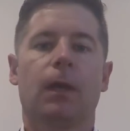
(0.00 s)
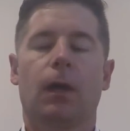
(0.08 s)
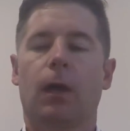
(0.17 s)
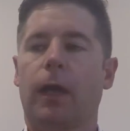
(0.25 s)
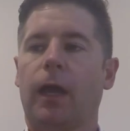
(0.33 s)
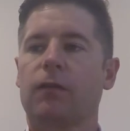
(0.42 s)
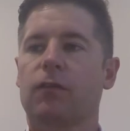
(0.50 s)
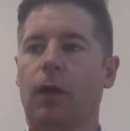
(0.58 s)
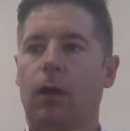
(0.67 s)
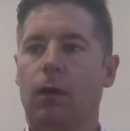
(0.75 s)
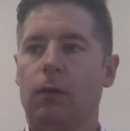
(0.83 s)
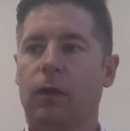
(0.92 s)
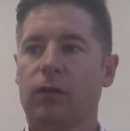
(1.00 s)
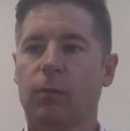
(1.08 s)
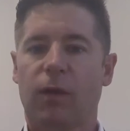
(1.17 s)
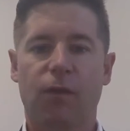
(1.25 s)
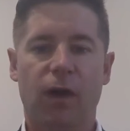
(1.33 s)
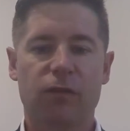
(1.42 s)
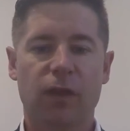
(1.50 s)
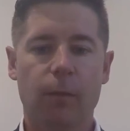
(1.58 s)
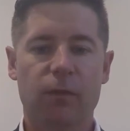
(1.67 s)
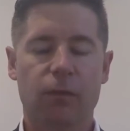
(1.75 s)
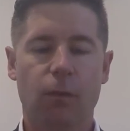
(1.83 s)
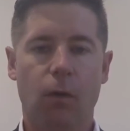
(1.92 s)
Okay, so those are my 5
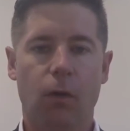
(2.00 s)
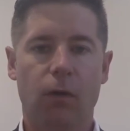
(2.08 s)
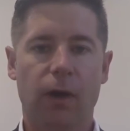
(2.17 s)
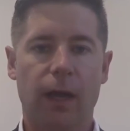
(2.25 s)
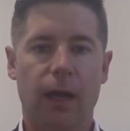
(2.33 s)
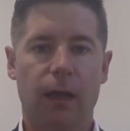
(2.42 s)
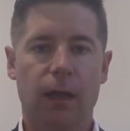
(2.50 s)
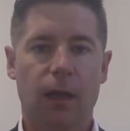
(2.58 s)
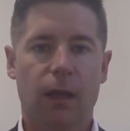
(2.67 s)
tips for